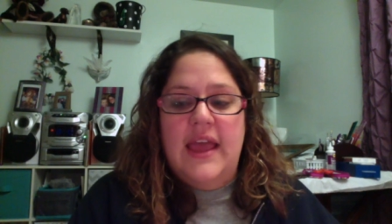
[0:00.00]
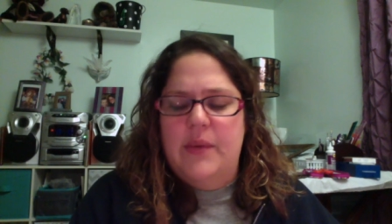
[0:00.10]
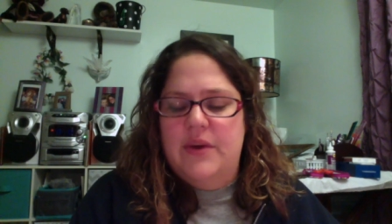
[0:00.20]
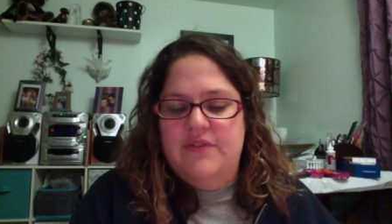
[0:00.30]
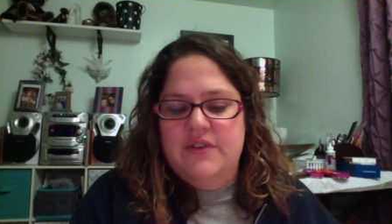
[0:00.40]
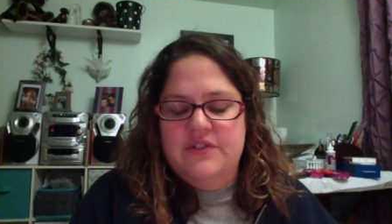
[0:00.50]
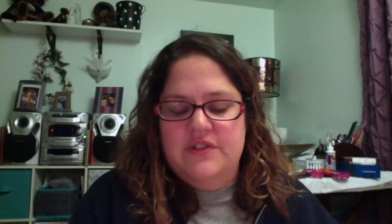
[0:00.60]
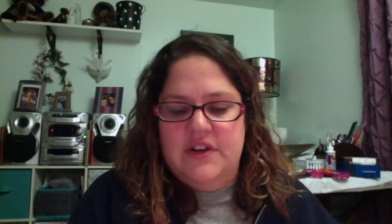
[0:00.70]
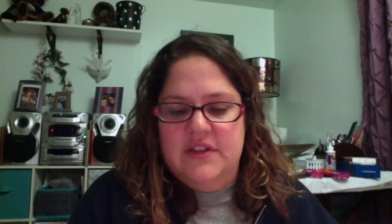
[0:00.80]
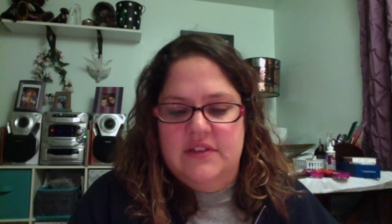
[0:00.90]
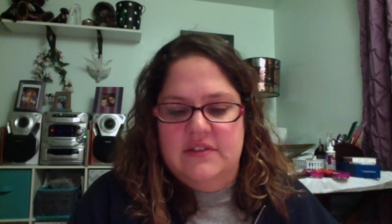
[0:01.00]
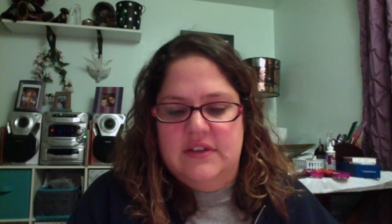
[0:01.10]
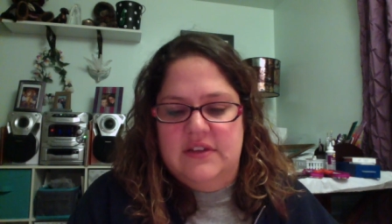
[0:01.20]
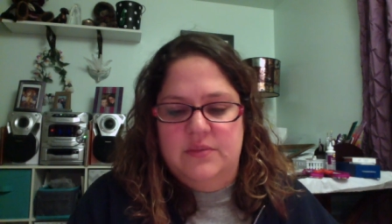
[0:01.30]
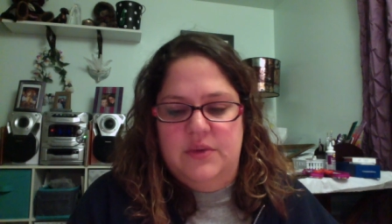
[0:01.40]
And when I first started this,
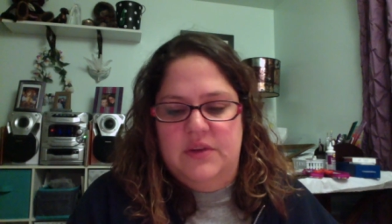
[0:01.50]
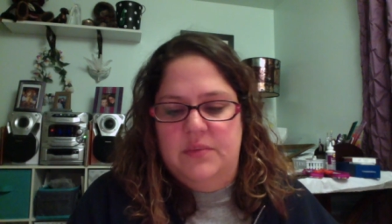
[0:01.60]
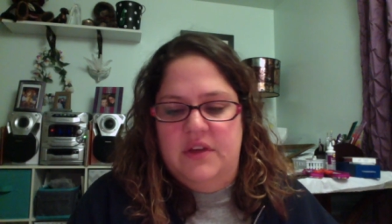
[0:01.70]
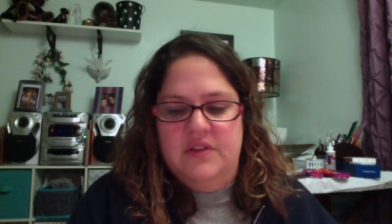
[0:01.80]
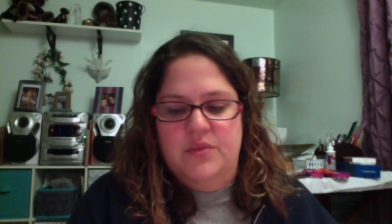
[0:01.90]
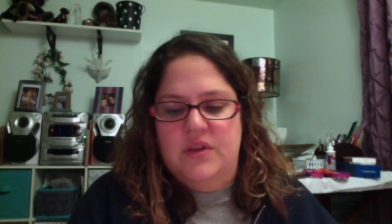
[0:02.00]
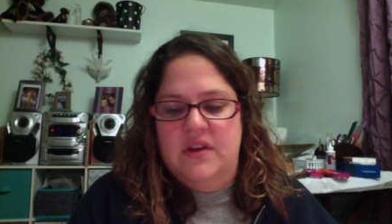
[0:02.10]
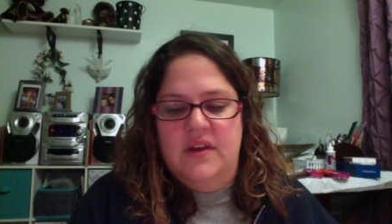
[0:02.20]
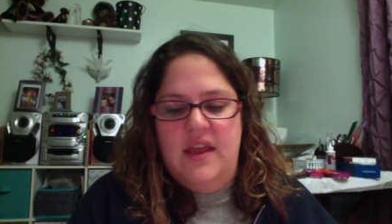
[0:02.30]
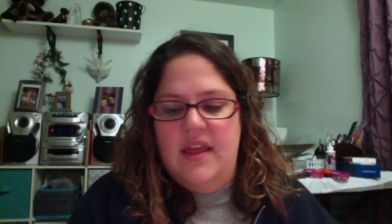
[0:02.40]
I explained to my husband